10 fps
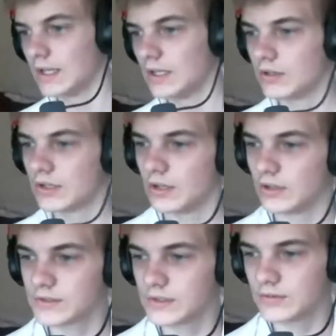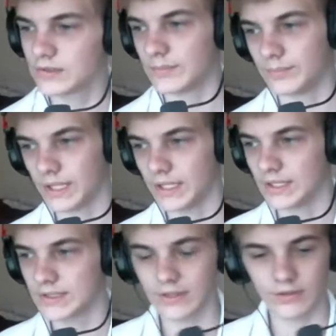you can also use some baking
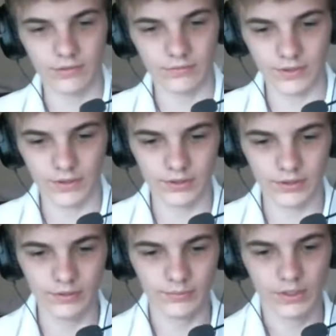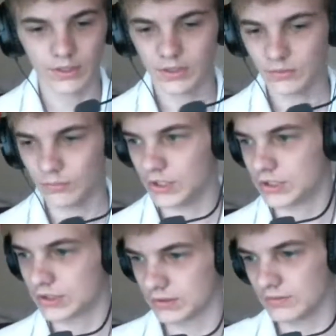soda and vinegar,
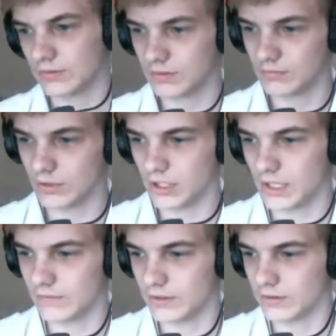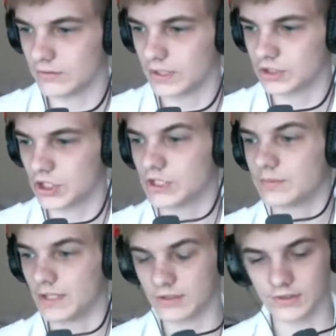which we have other Tech
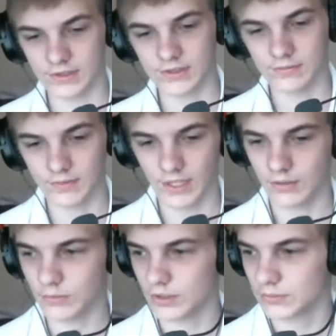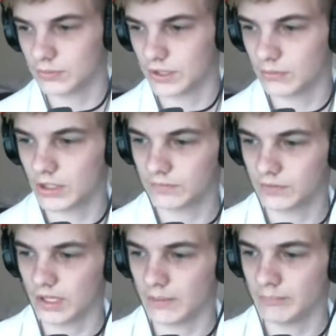Changemakers that worked pretty well for
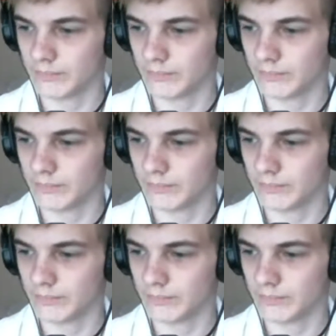them.